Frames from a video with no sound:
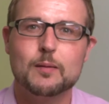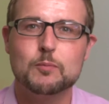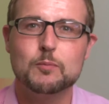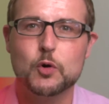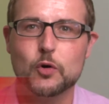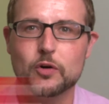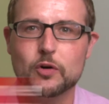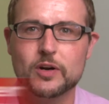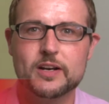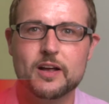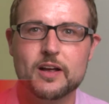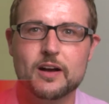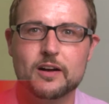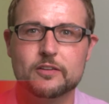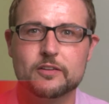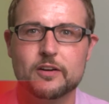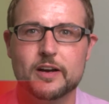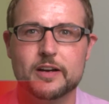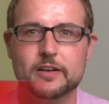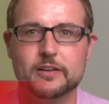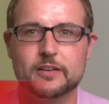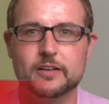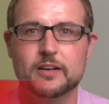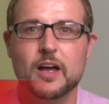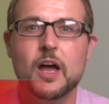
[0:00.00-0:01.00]
I'm Corey
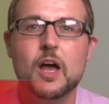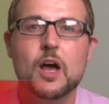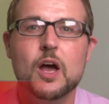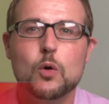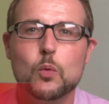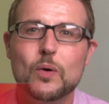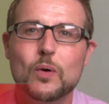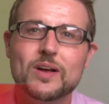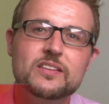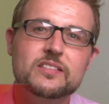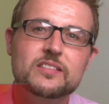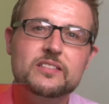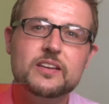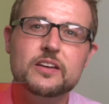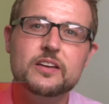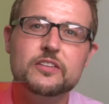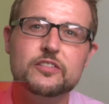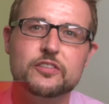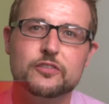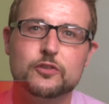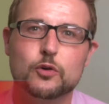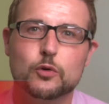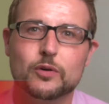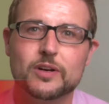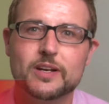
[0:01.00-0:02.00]
Nachreiner. Wednesday's
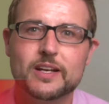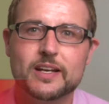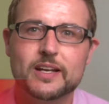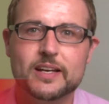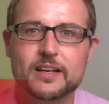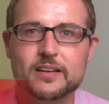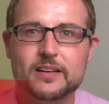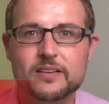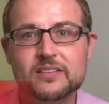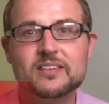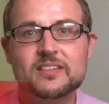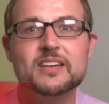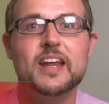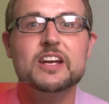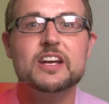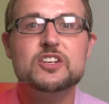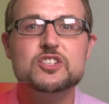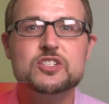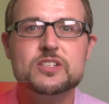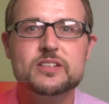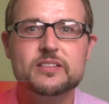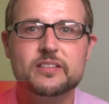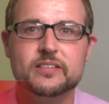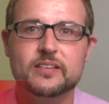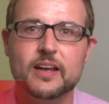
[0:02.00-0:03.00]
story is
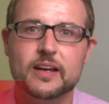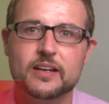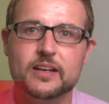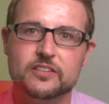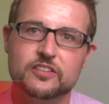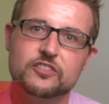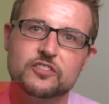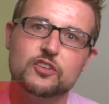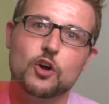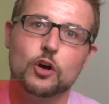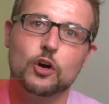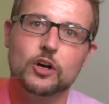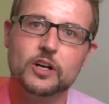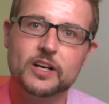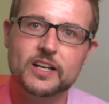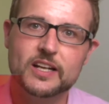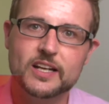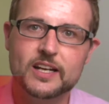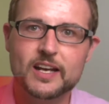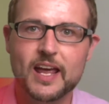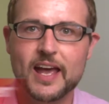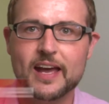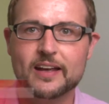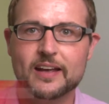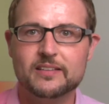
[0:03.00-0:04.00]
nation states
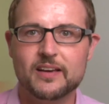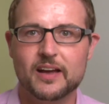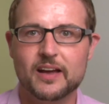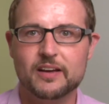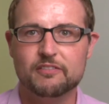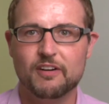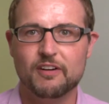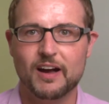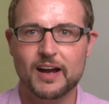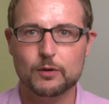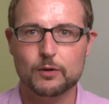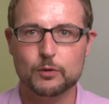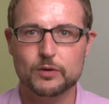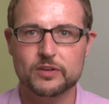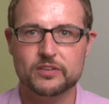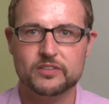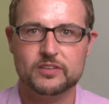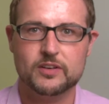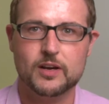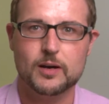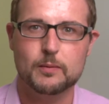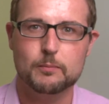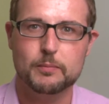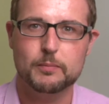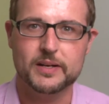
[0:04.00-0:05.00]
targeting antivirus
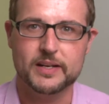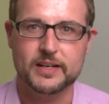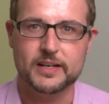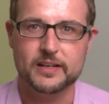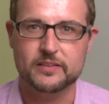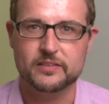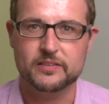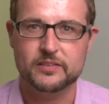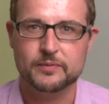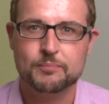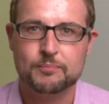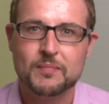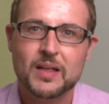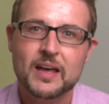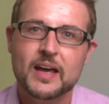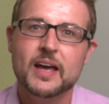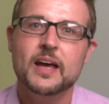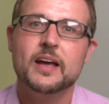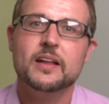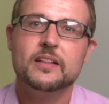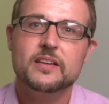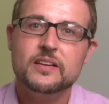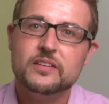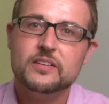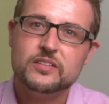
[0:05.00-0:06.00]
companies.
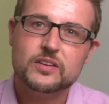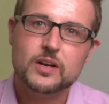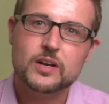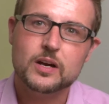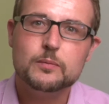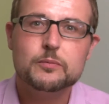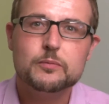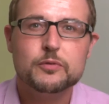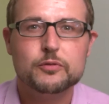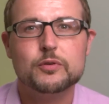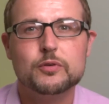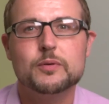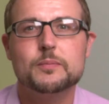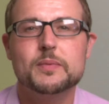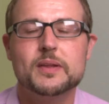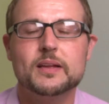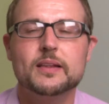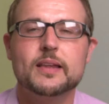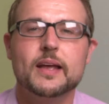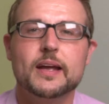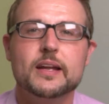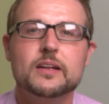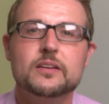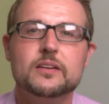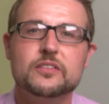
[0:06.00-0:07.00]
This comes from the
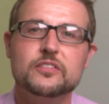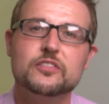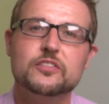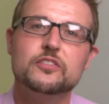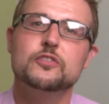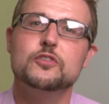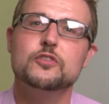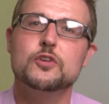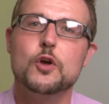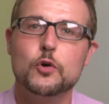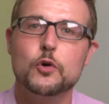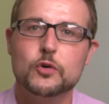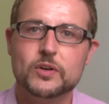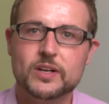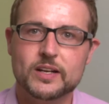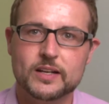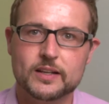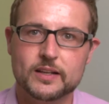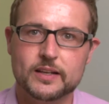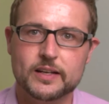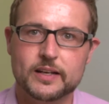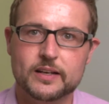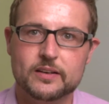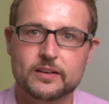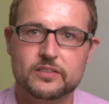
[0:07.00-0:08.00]
latest
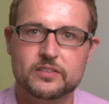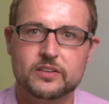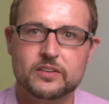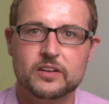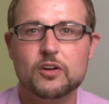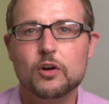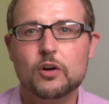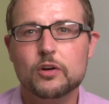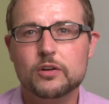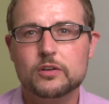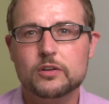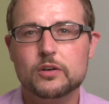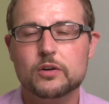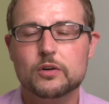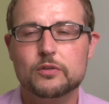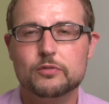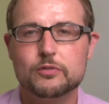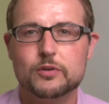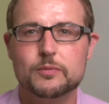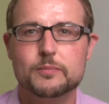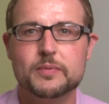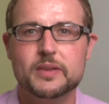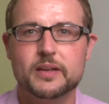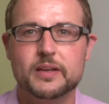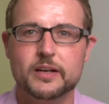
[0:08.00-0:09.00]
Snowden leaks. An article
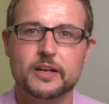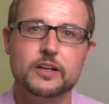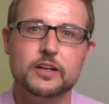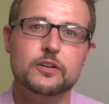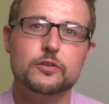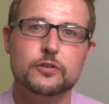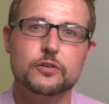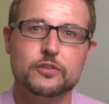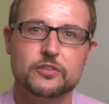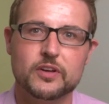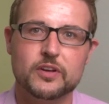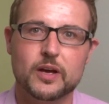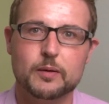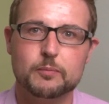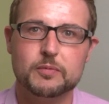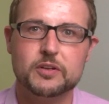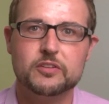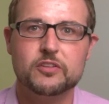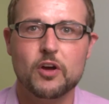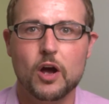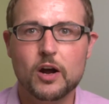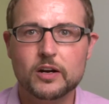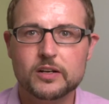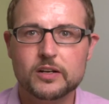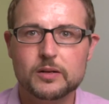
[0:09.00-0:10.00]
from The Intercept
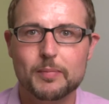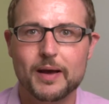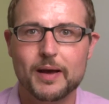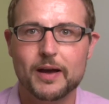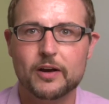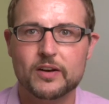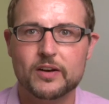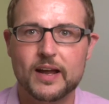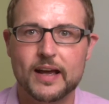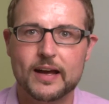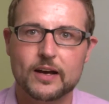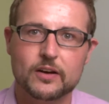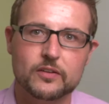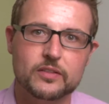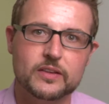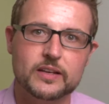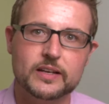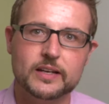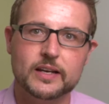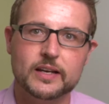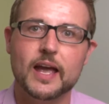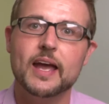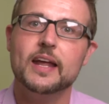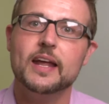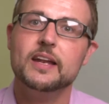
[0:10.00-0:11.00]
talked about how
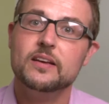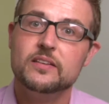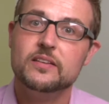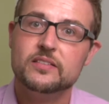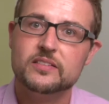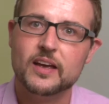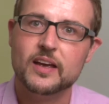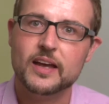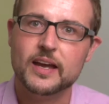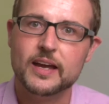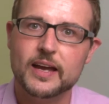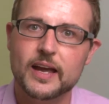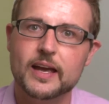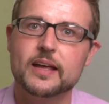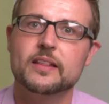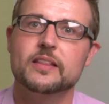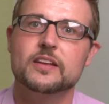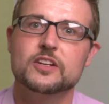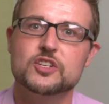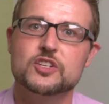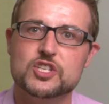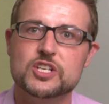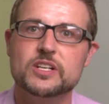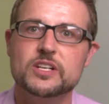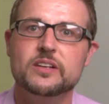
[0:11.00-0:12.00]
the NSA and
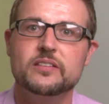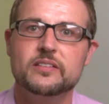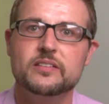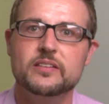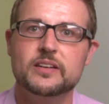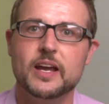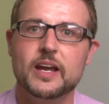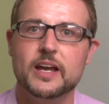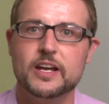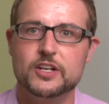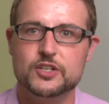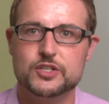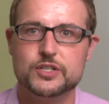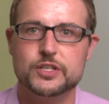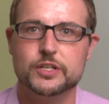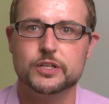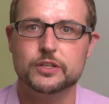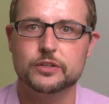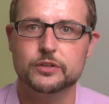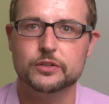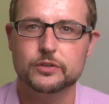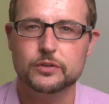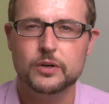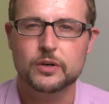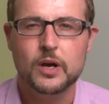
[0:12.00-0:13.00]
the
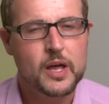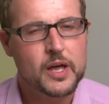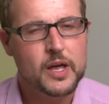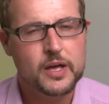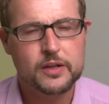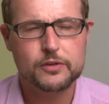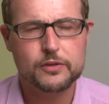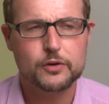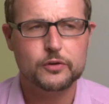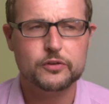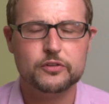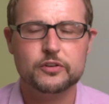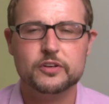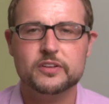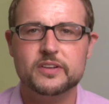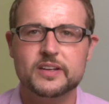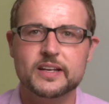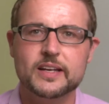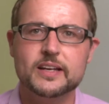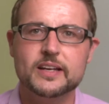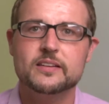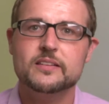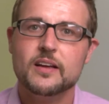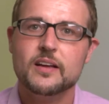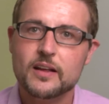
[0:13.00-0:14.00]
GCHQ, those are
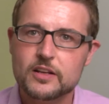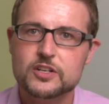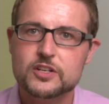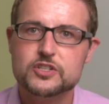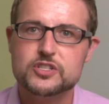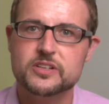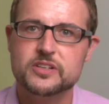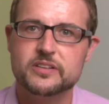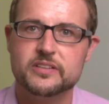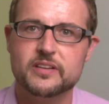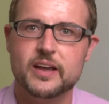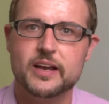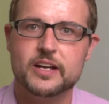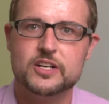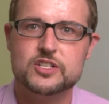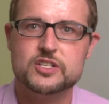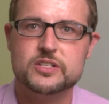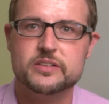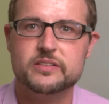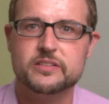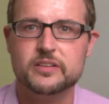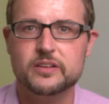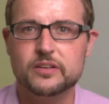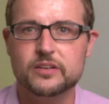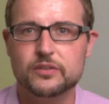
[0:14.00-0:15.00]
the intelligence
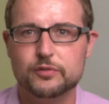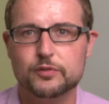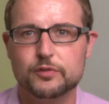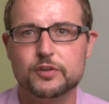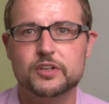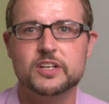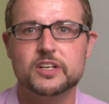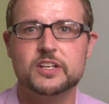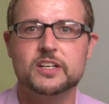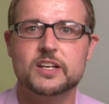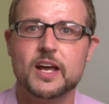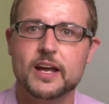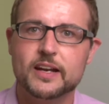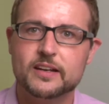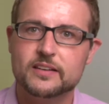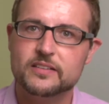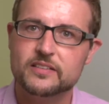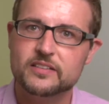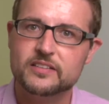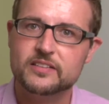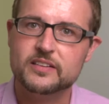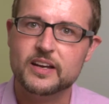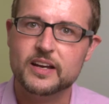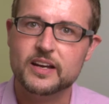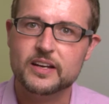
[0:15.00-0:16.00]
agencies for the United
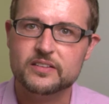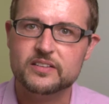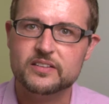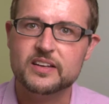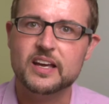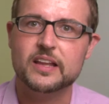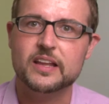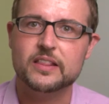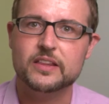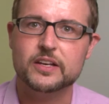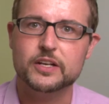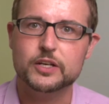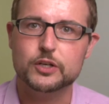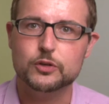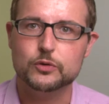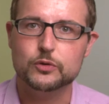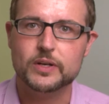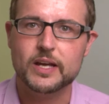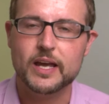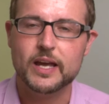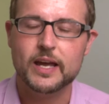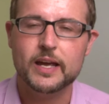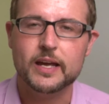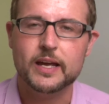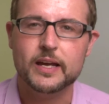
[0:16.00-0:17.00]
States and the
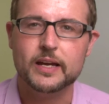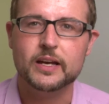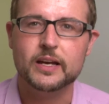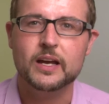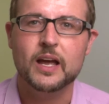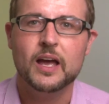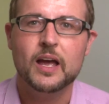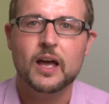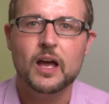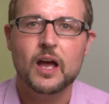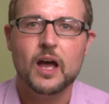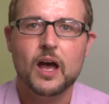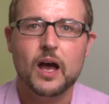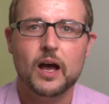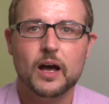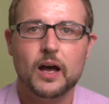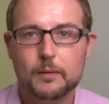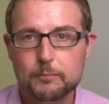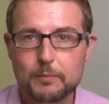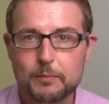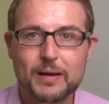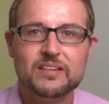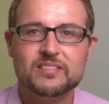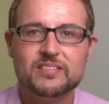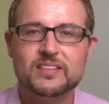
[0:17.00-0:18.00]

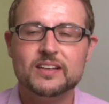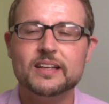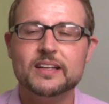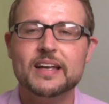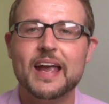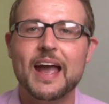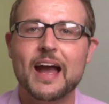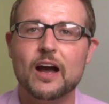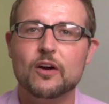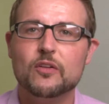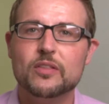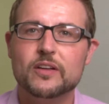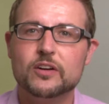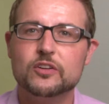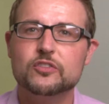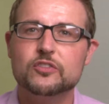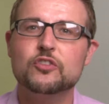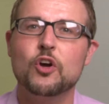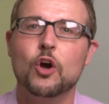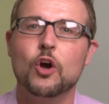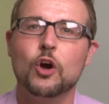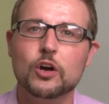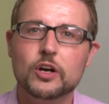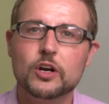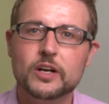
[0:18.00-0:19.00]
UK, basically how they're
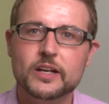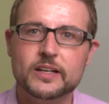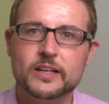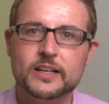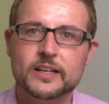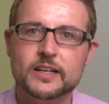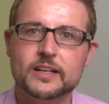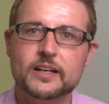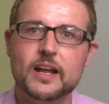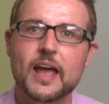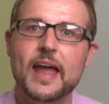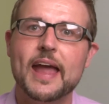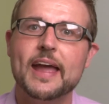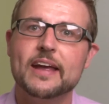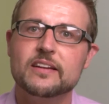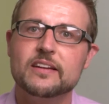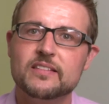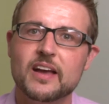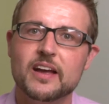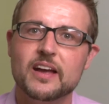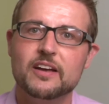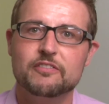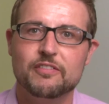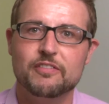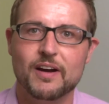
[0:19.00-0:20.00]
targeting
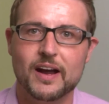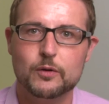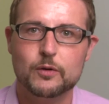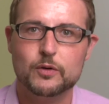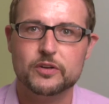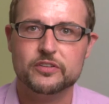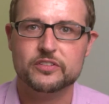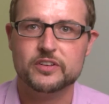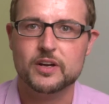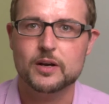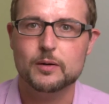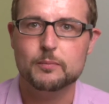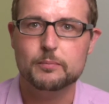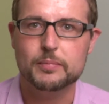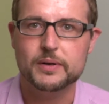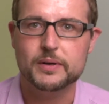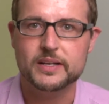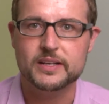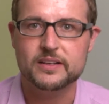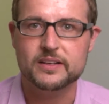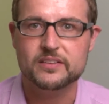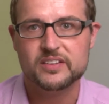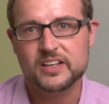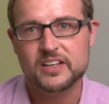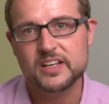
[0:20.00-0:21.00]
antivirus
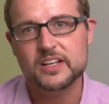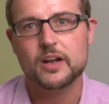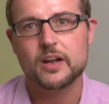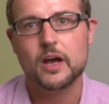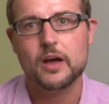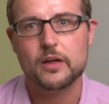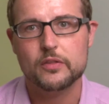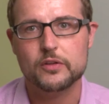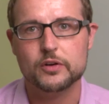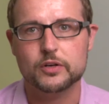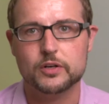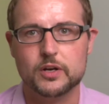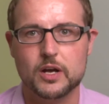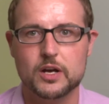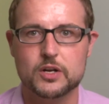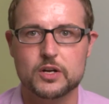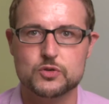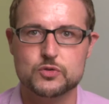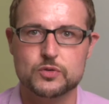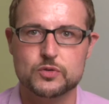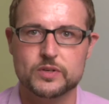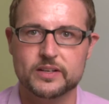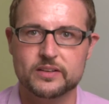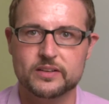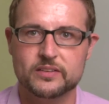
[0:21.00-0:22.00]
companies in other
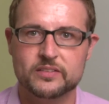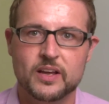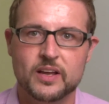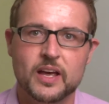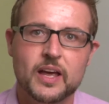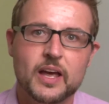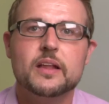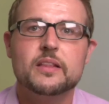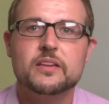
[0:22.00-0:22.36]
countries.